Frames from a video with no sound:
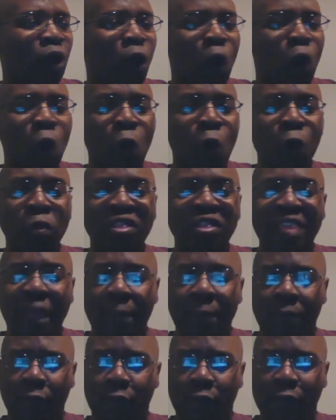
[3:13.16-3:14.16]
hurt that
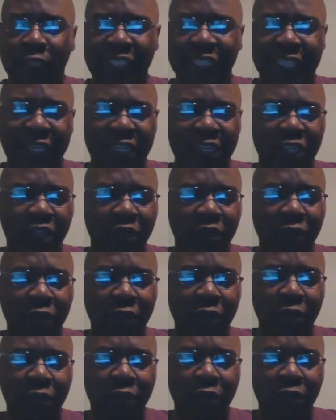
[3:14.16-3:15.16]
person
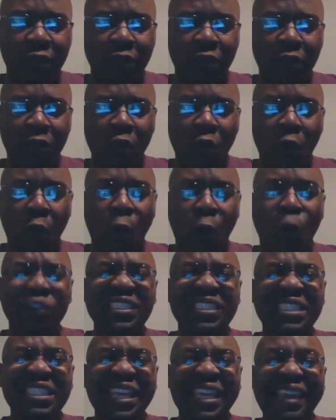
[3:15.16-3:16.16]
or
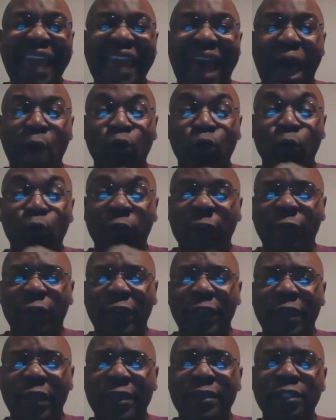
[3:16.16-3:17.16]
seek out
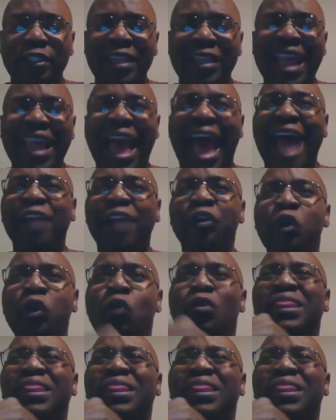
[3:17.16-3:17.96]
revenge, I know